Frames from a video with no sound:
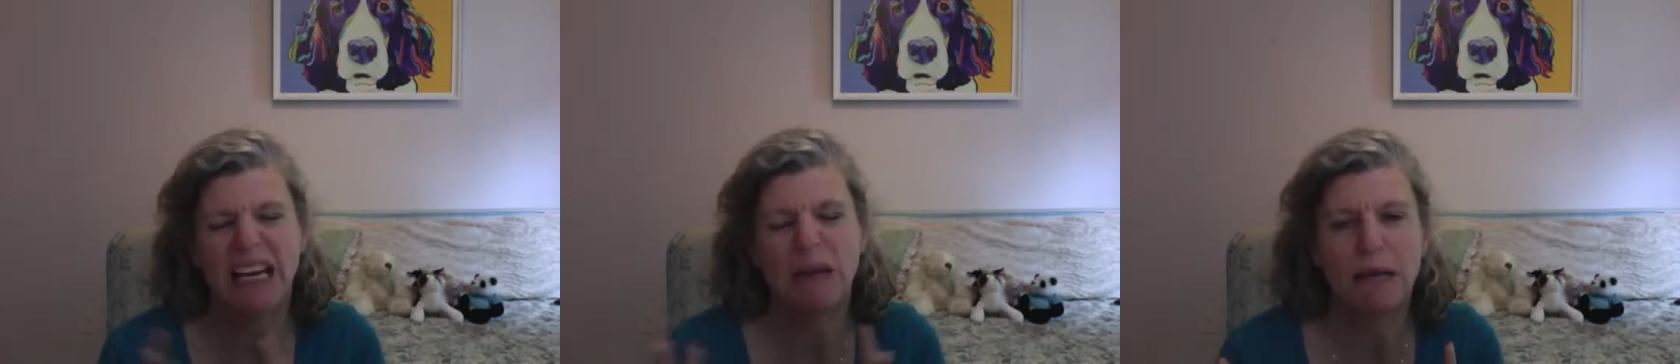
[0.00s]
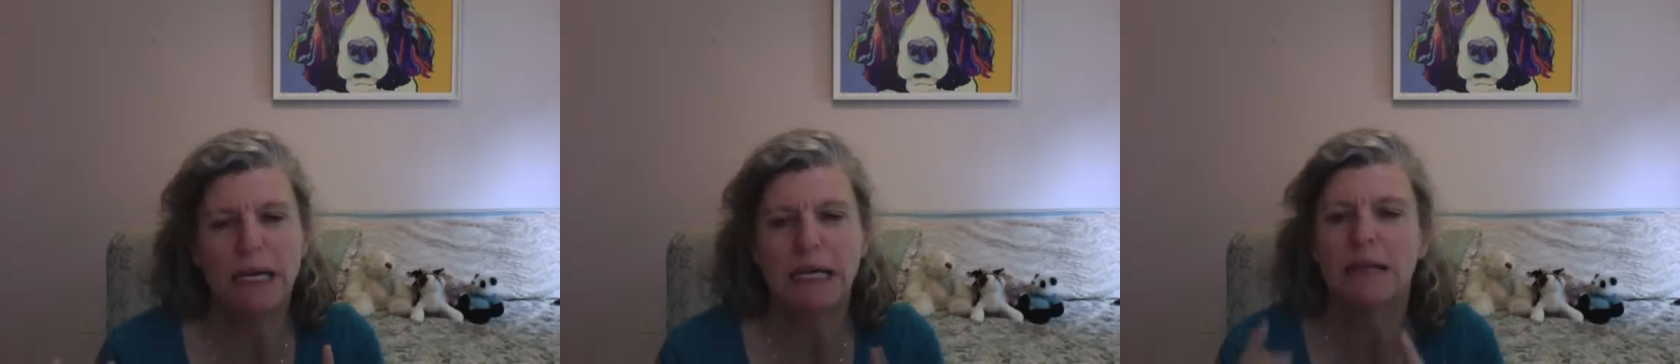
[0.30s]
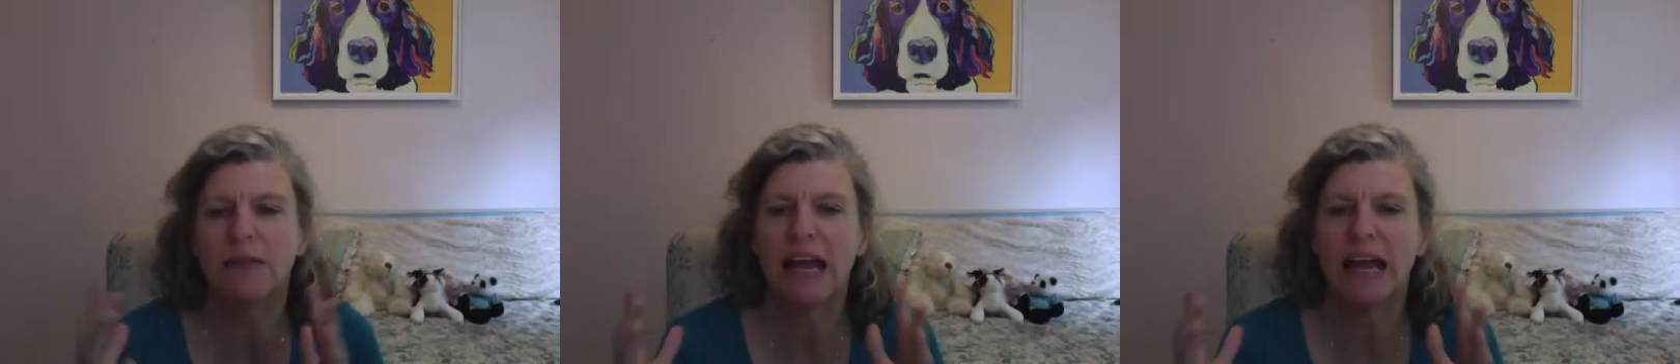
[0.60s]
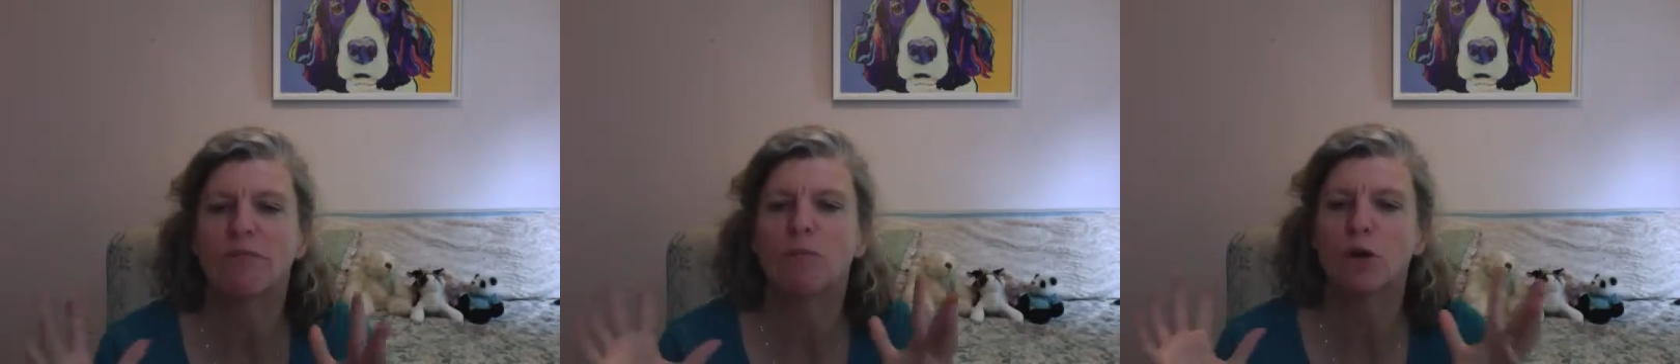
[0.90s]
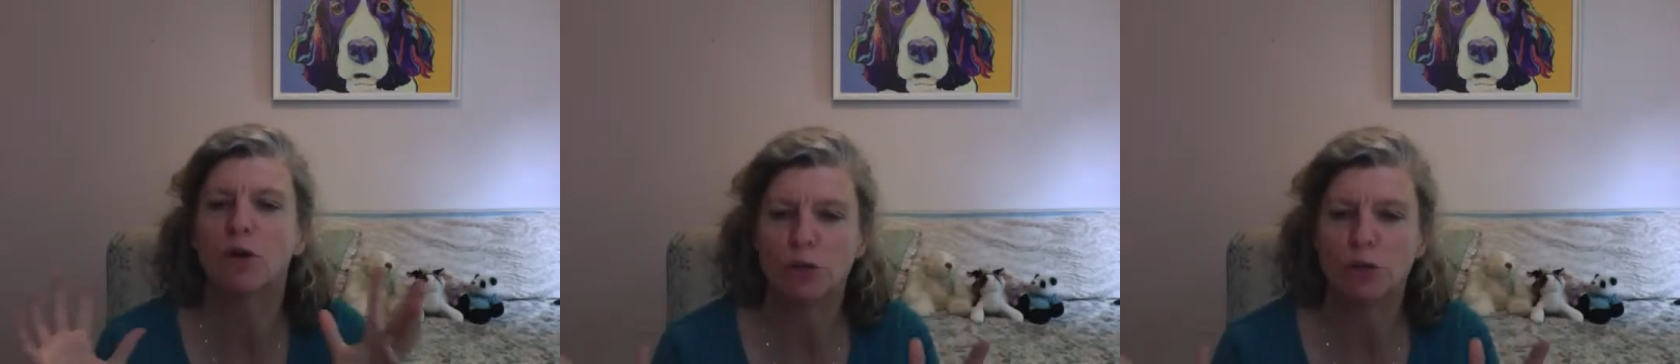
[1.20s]
meaning that they have more
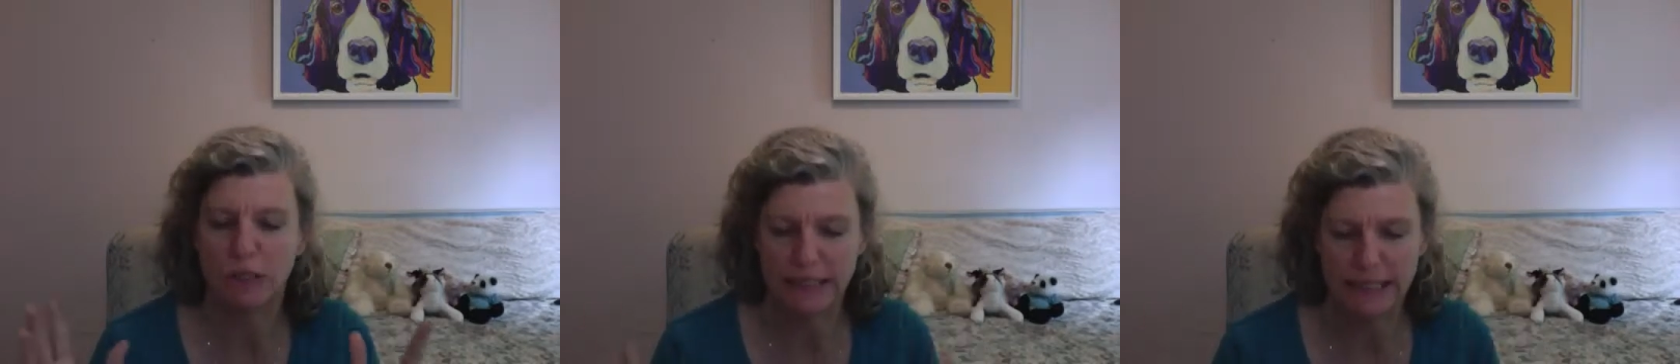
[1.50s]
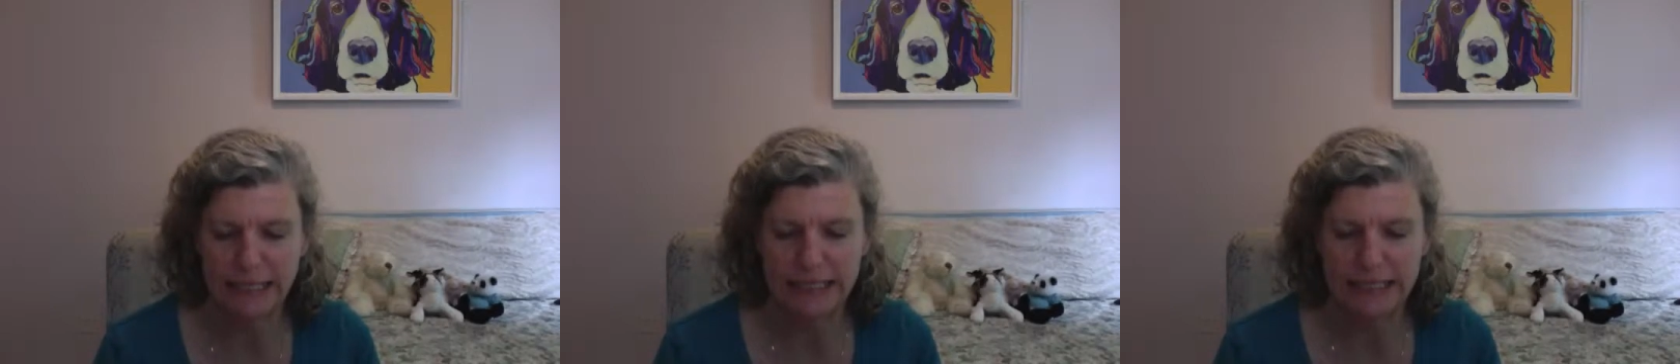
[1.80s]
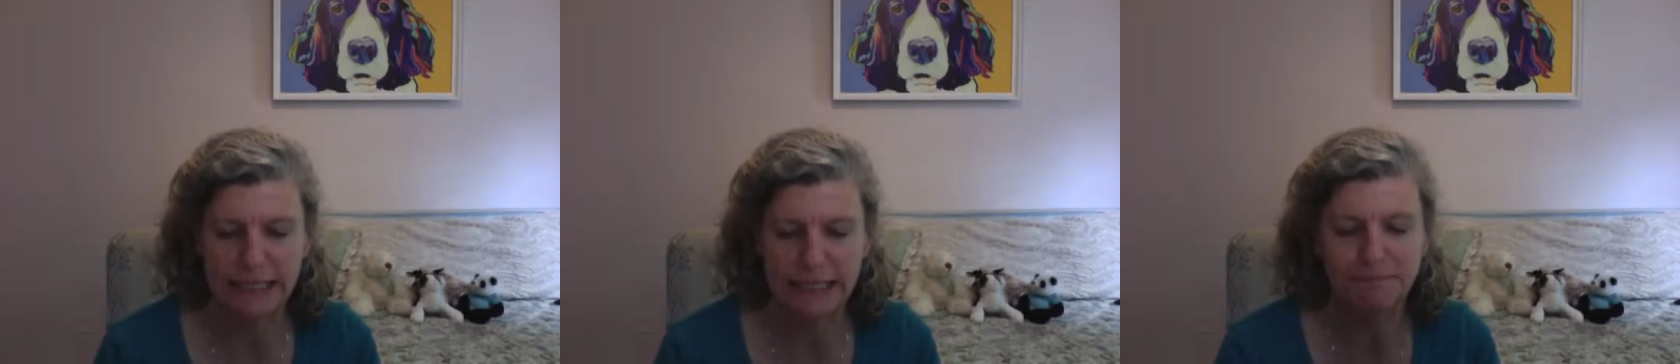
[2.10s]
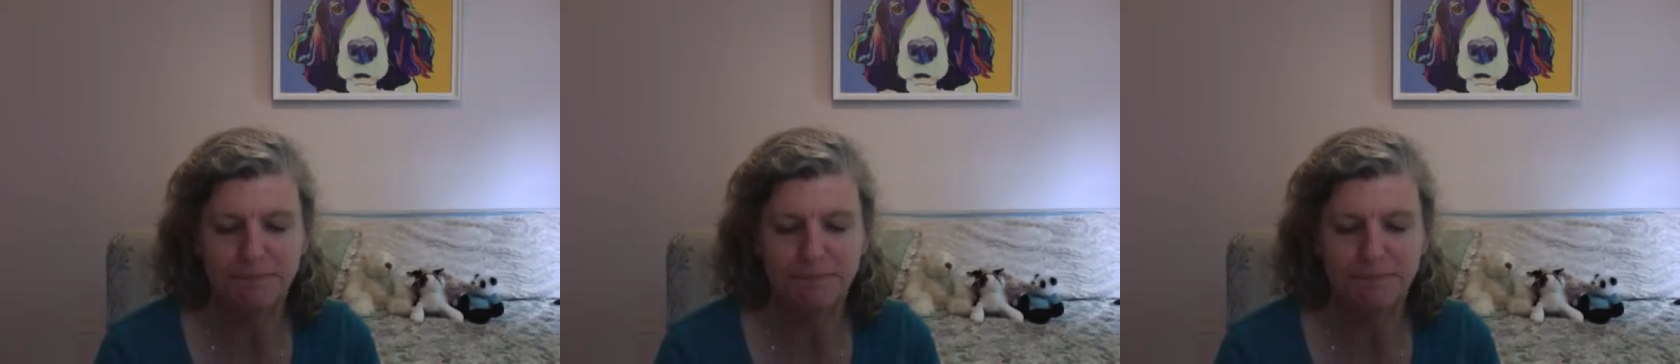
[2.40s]
nutrient density.